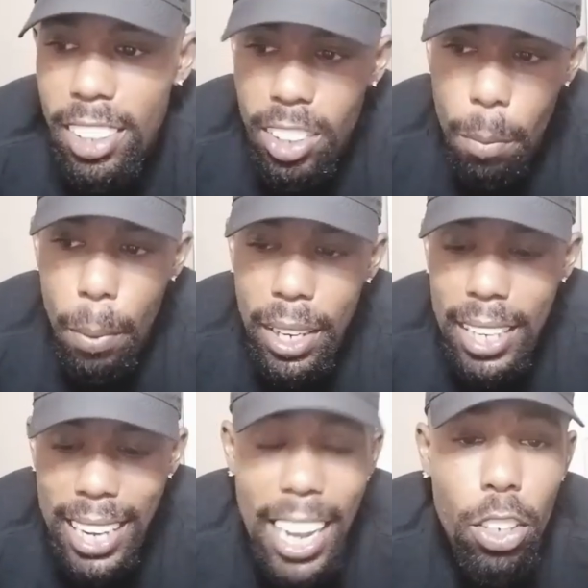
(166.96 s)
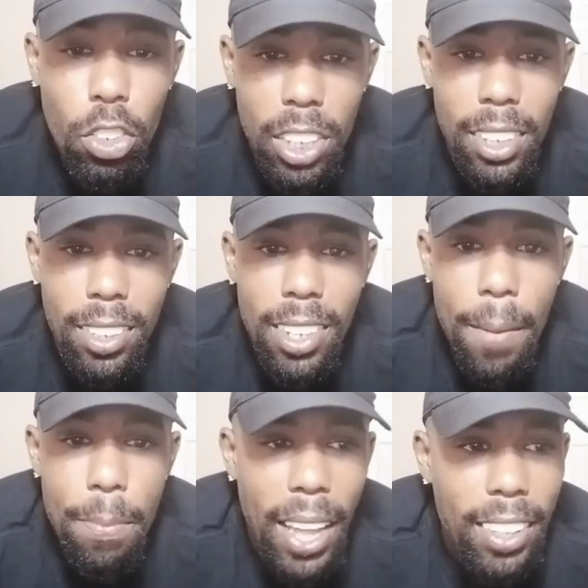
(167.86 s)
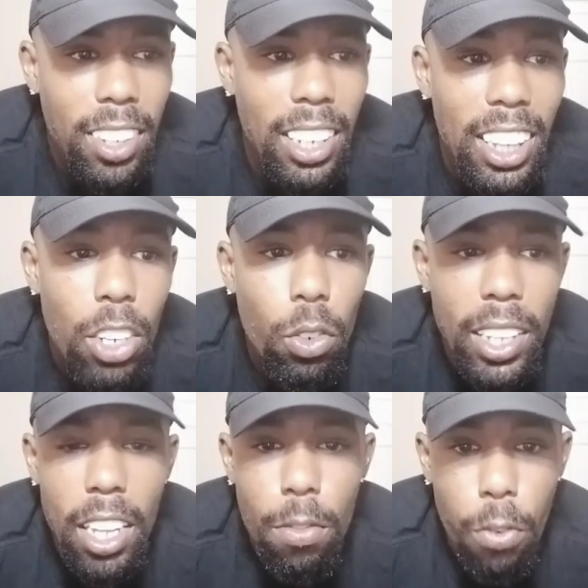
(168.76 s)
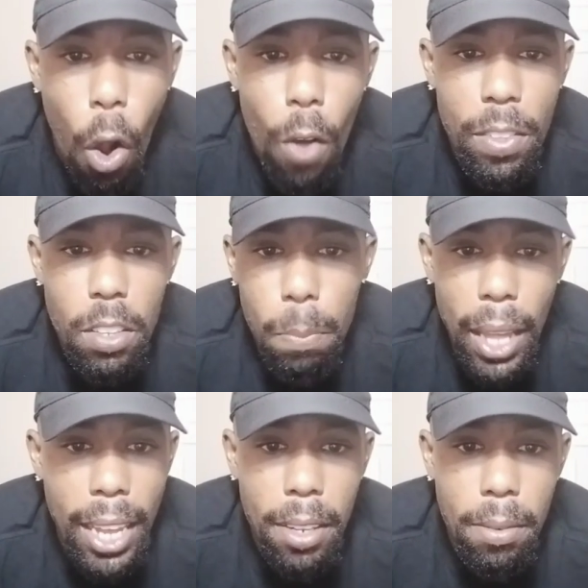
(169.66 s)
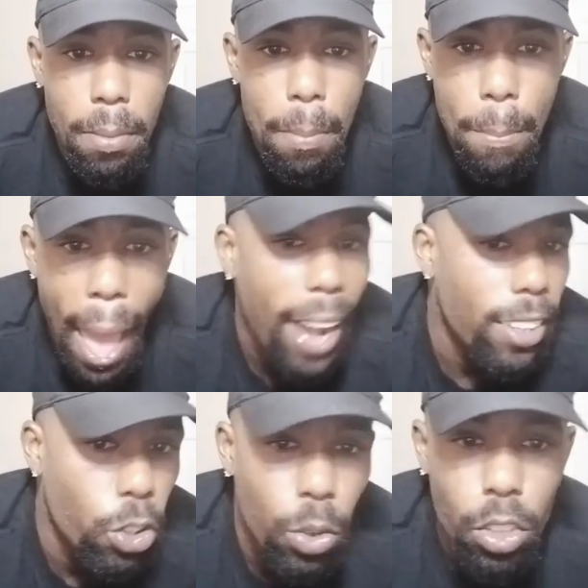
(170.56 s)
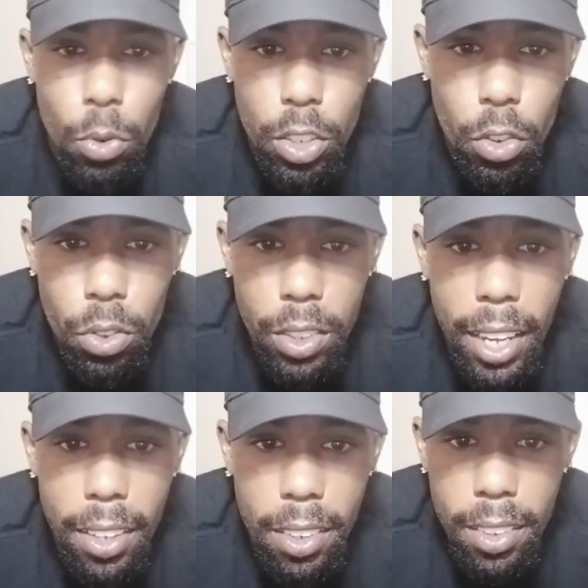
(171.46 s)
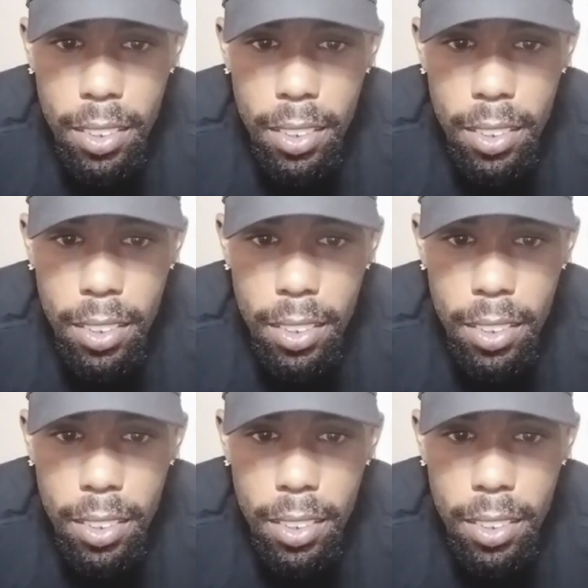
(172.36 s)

They're bringing in energies that's gonna literally evolve this planet back to its original state.